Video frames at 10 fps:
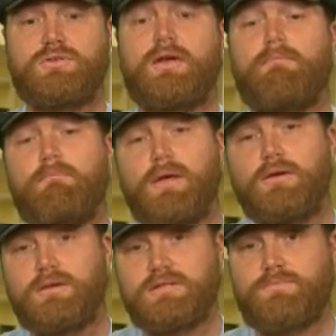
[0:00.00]
that
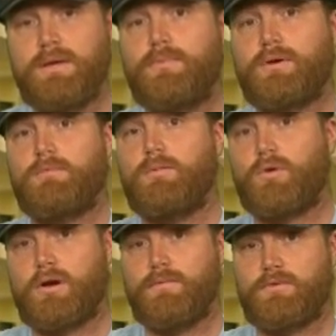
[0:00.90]
millions of people can be more
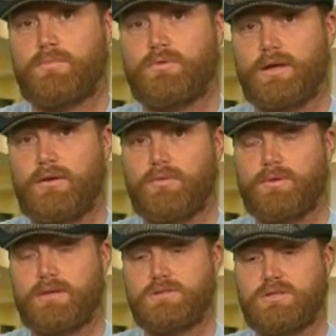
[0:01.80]
comfortable later,
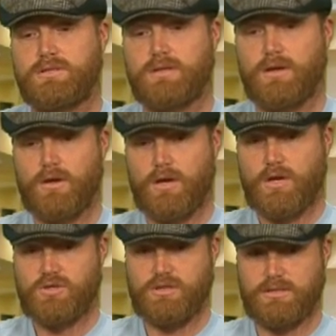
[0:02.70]
because she's
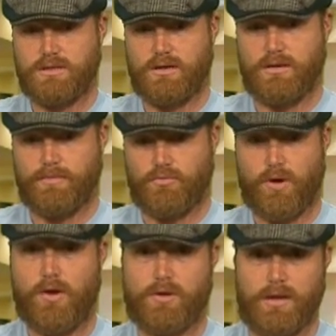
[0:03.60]
a
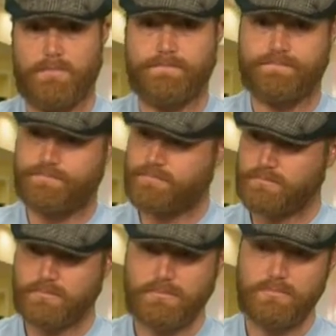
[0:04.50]
rarity.
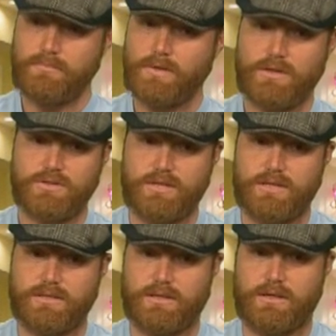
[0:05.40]

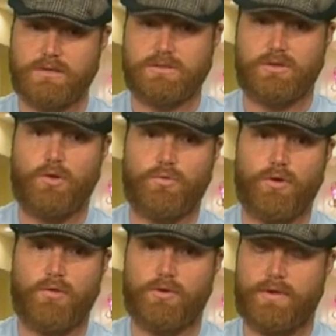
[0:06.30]
She's a slow
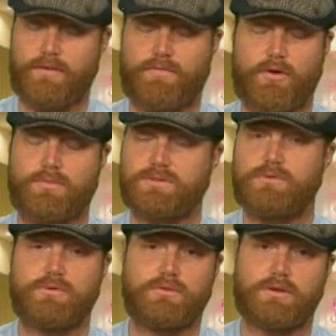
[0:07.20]
grower, and the
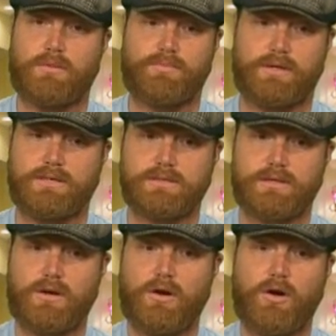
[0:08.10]
pharmaceutical companies
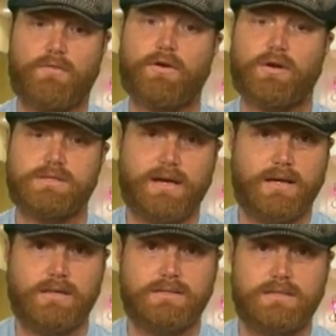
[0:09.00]
are very
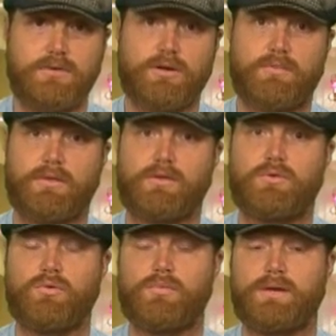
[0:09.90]
excited to see her come in the
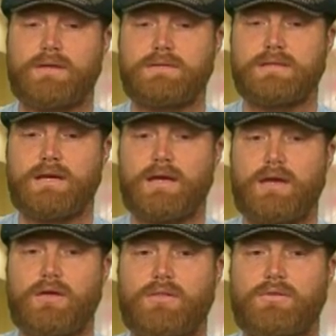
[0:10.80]
door because
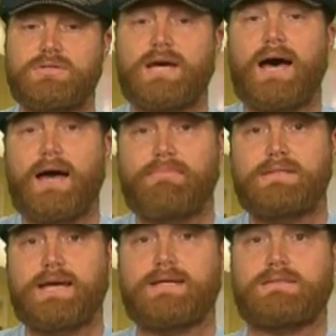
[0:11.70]
there's time to
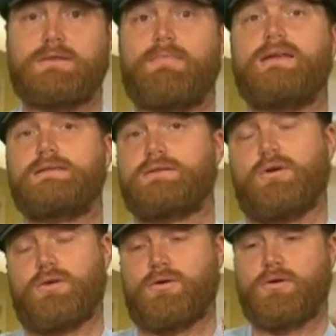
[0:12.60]
test the medicine
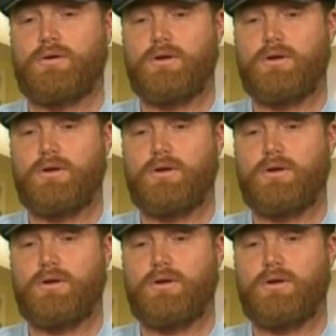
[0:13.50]
on her.